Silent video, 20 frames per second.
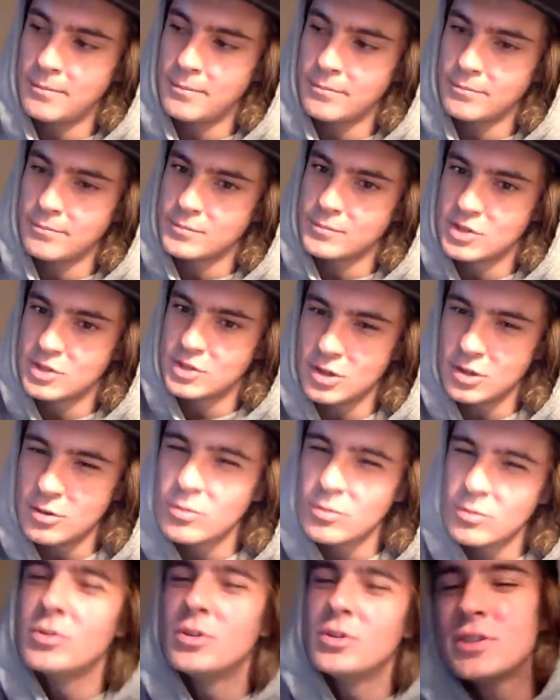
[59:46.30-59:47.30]
So
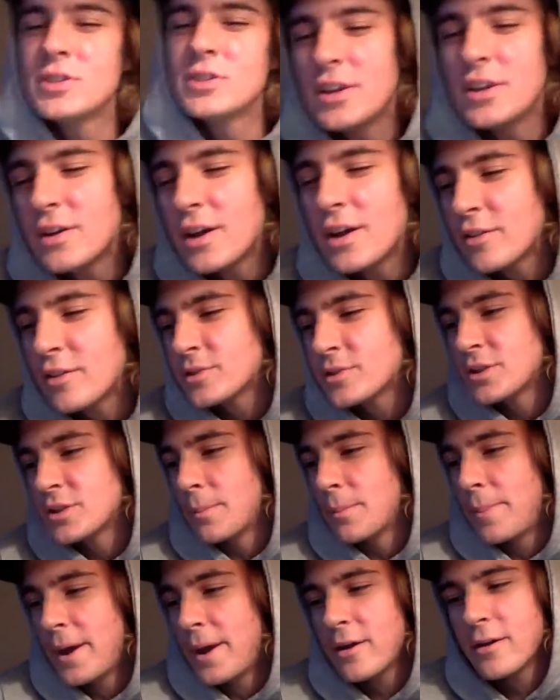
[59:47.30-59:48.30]
you said you guys went to
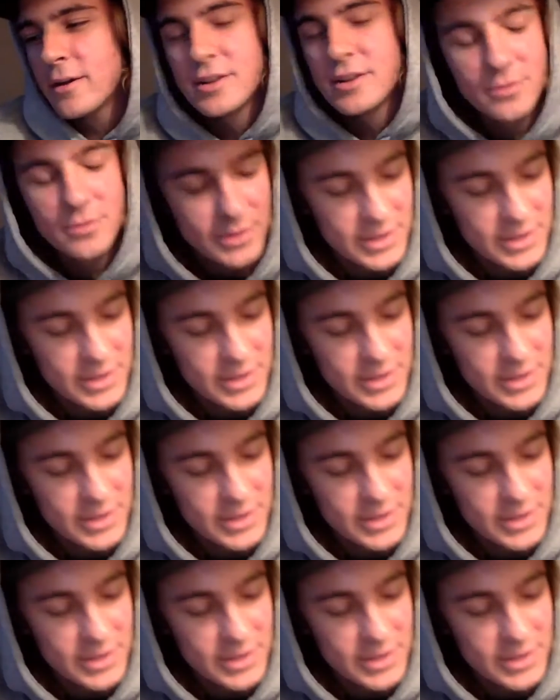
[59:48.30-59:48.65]
Paris. Was